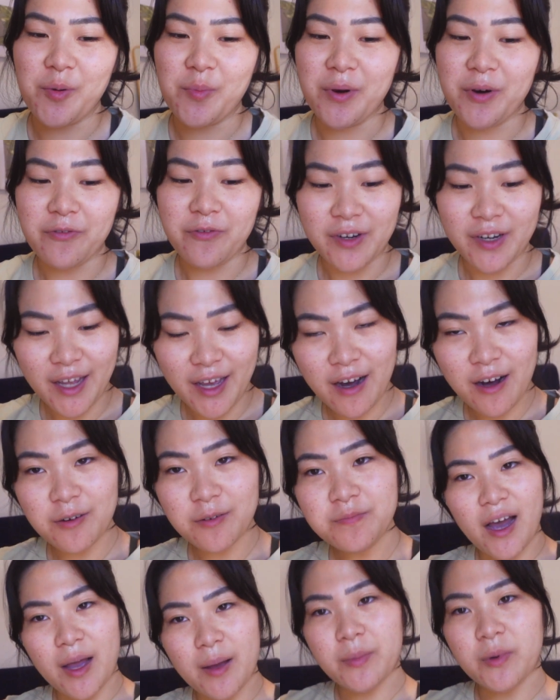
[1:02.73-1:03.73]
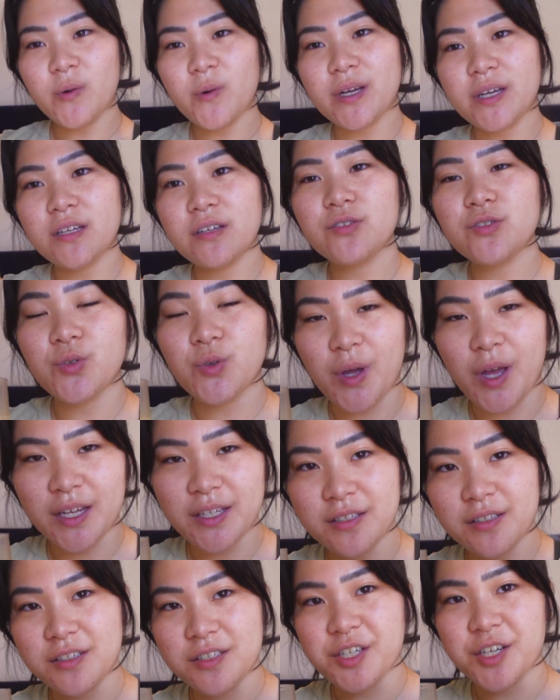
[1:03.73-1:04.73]
But for now, I'm going to head
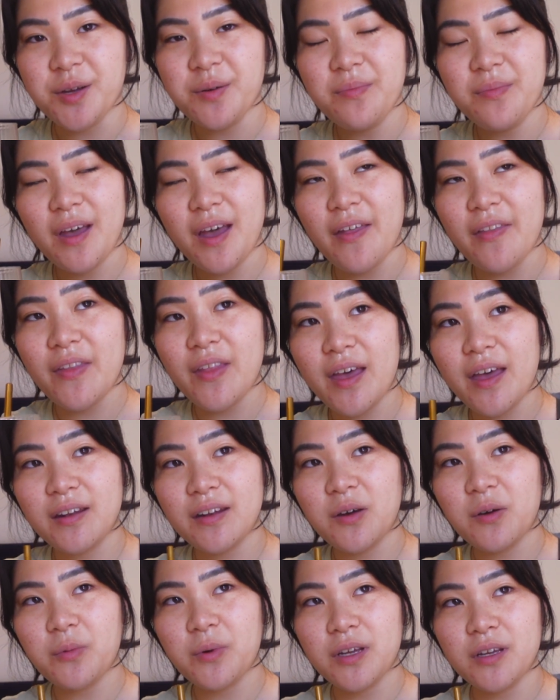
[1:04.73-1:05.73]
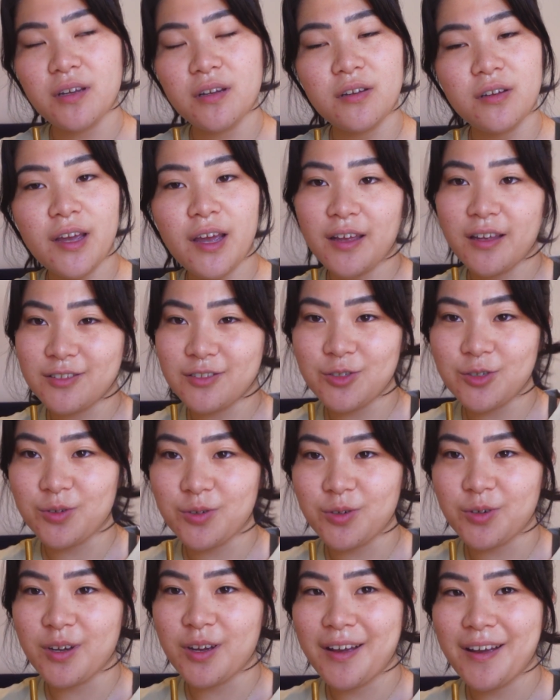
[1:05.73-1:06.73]
to the gym and then we're gonna get
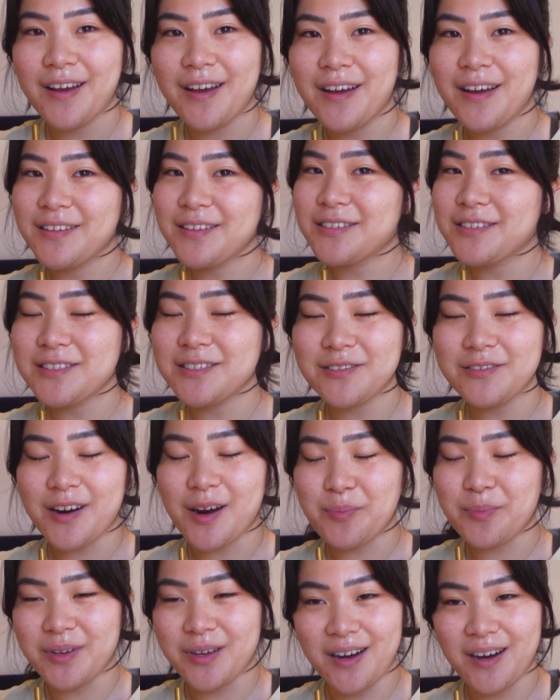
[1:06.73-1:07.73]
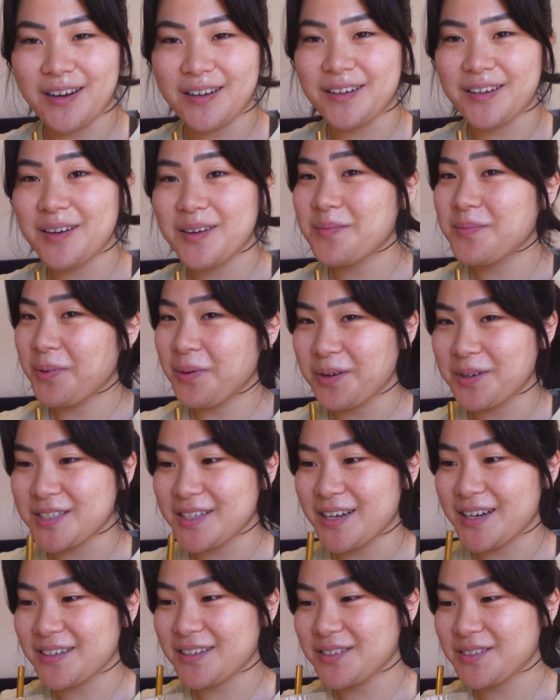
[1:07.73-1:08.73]
into the scrap yarn
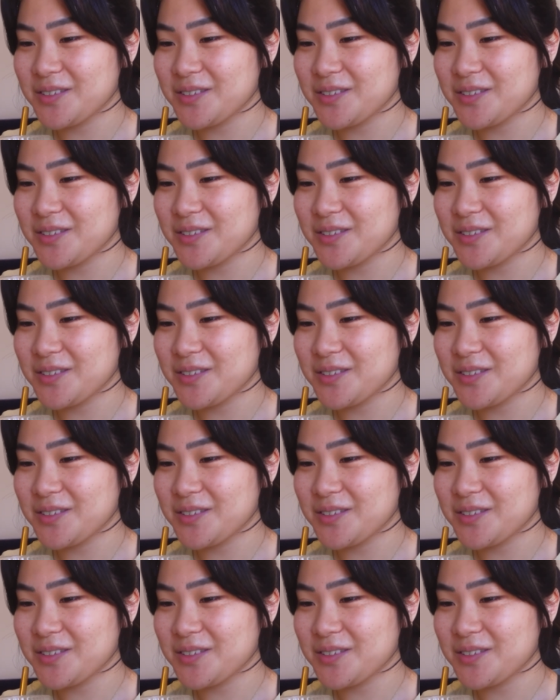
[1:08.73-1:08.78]
project.